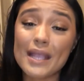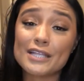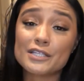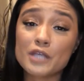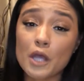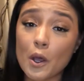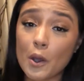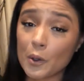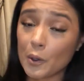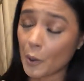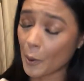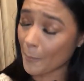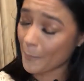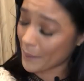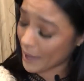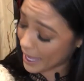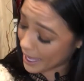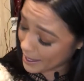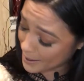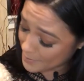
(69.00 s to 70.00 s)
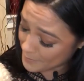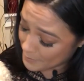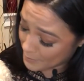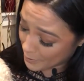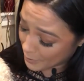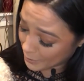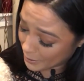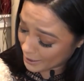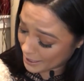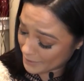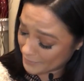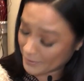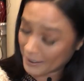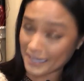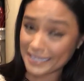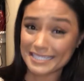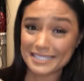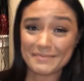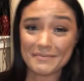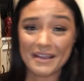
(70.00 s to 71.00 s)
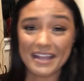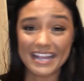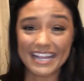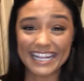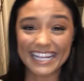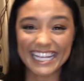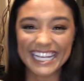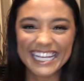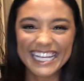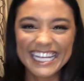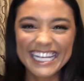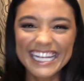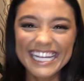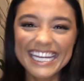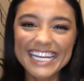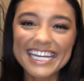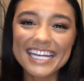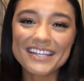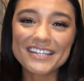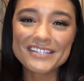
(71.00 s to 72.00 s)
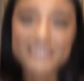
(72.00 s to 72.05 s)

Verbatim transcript: a total pet party, right Spike? Now